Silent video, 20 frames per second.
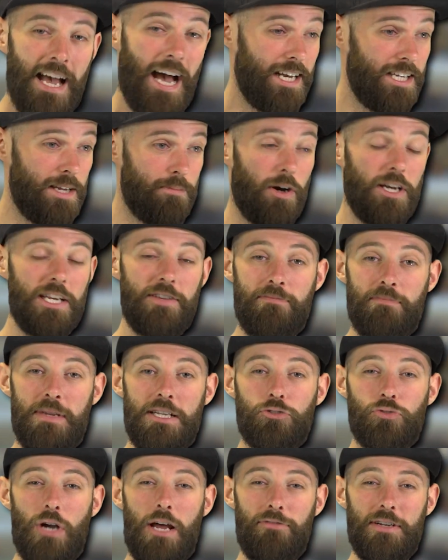And you might even be
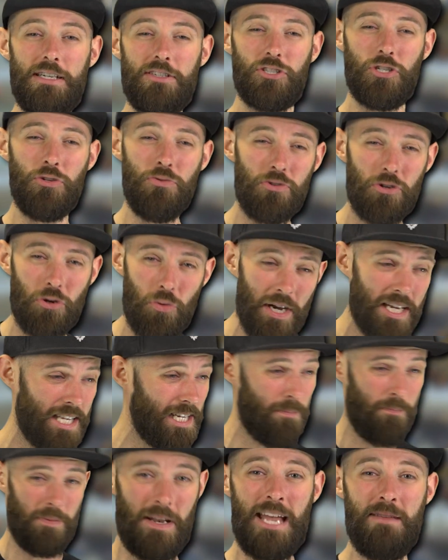traveling too quick and
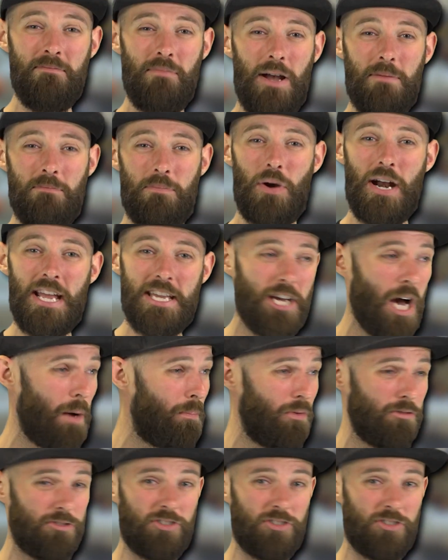your plane might break up or